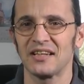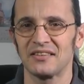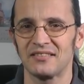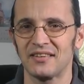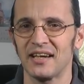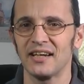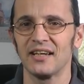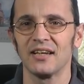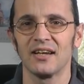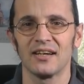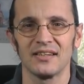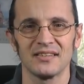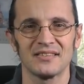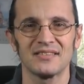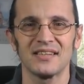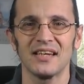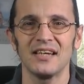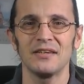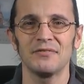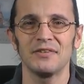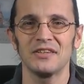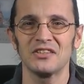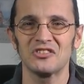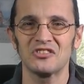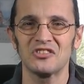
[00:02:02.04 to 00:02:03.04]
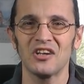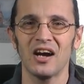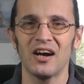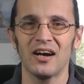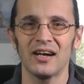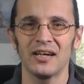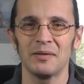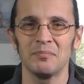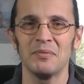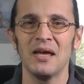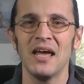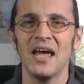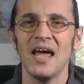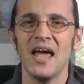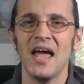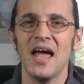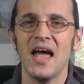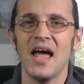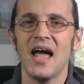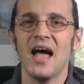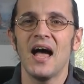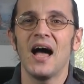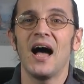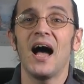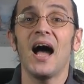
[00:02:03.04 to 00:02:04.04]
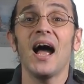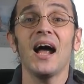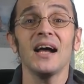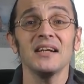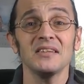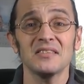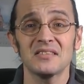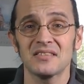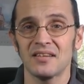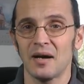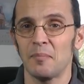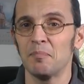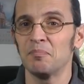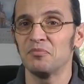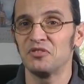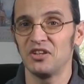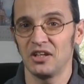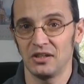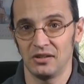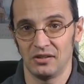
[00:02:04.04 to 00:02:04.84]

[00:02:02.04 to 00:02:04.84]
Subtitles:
had daylight savings time and some